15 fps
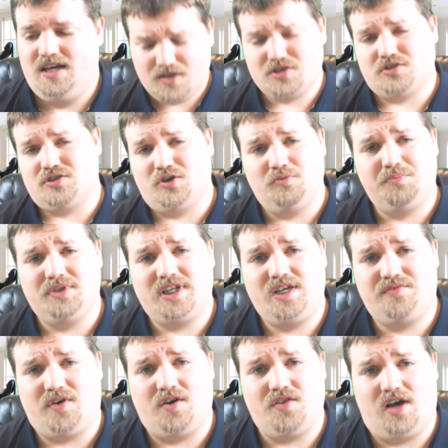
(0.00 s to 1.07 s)
So don't
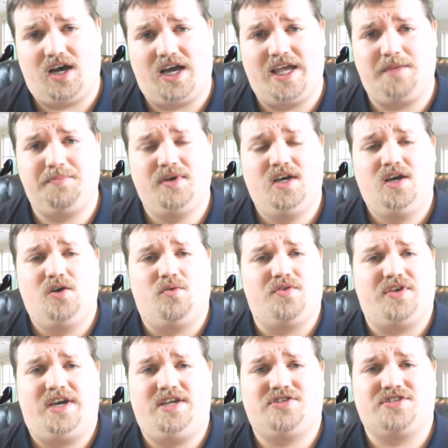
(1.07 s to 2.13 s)
believe all the hype with
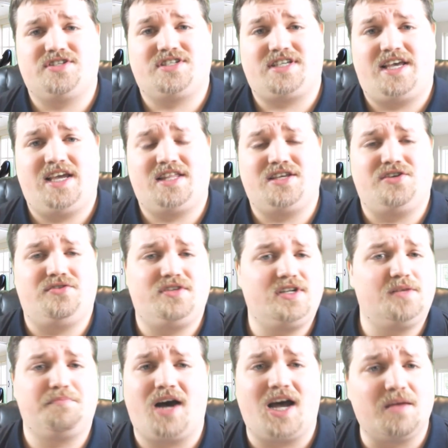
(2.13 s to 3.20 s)
agents saying that you need
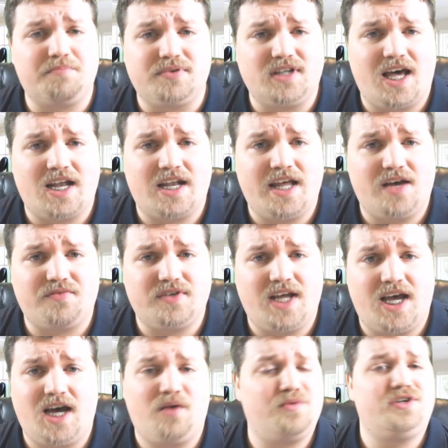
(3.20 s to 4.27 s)
to buy Plan F
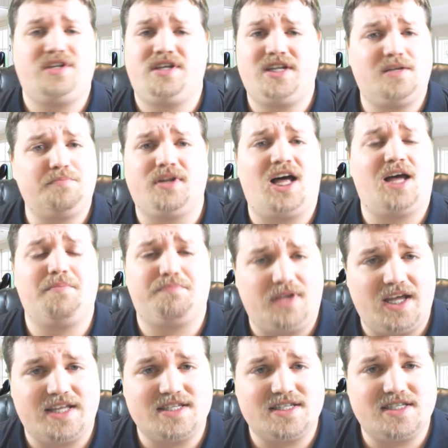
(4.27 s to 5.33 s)
now and you need to buy
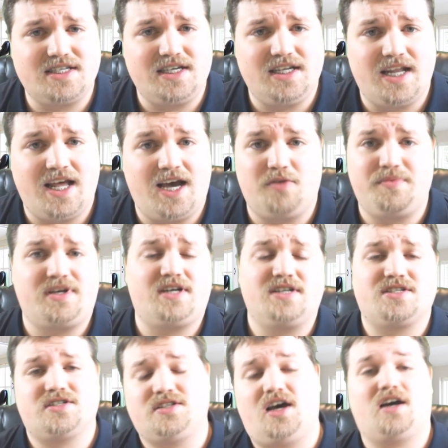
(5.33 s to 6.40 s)
Plan C now
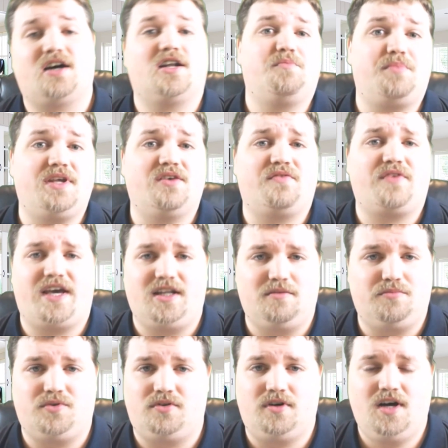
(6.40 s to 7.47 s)
because it's not going to be
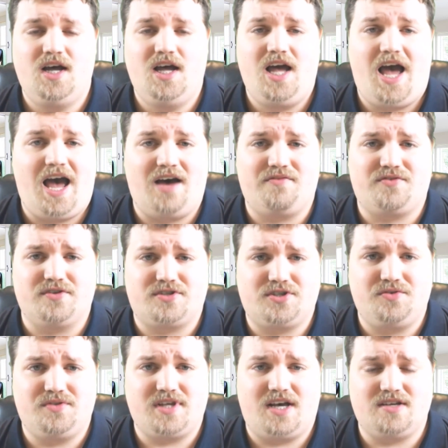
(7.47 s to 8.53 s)
available after
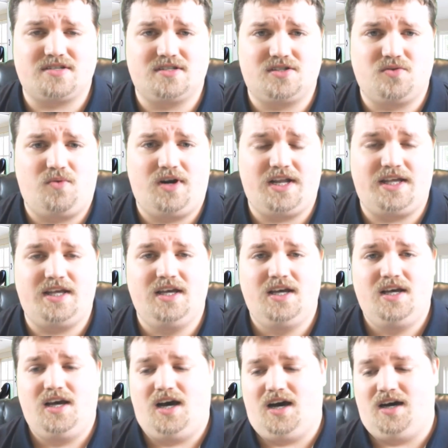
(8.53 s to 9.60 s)
2020.
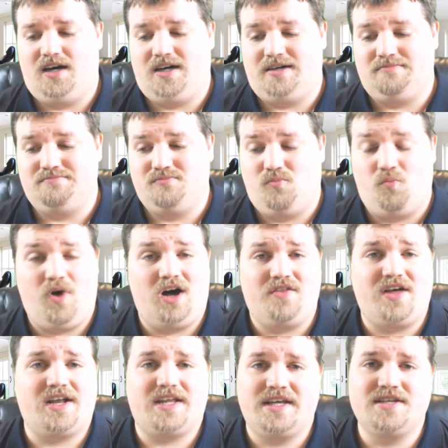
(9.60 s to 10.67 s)
While
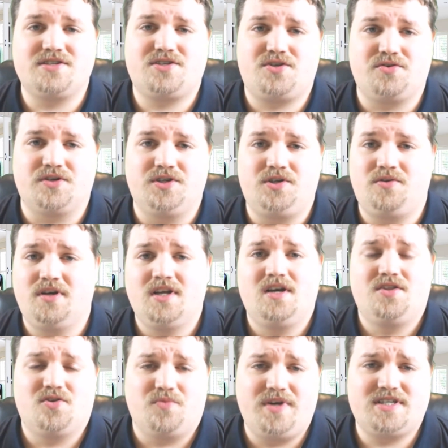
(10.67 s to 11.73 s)
that is true,
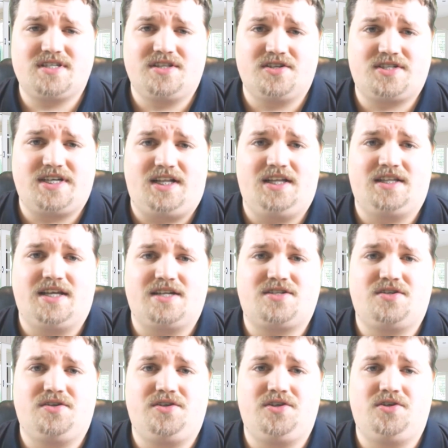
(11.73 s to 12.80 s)
the reason they're telling that
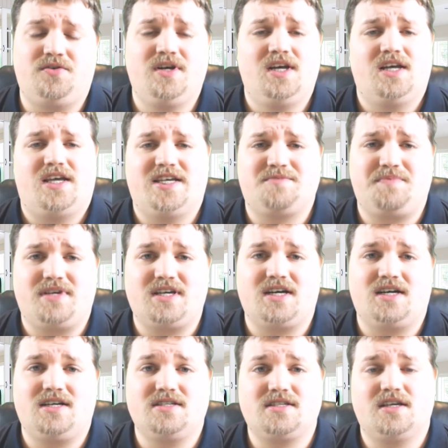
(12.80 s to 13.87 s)
to you is
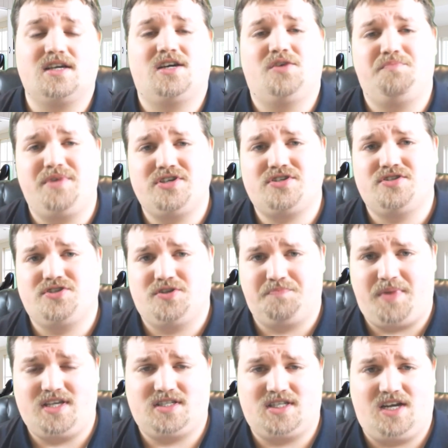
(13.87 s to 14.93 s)
because commissions are
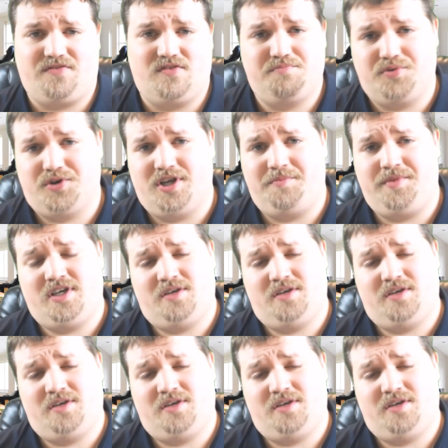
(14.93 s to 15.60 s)
based off of premium.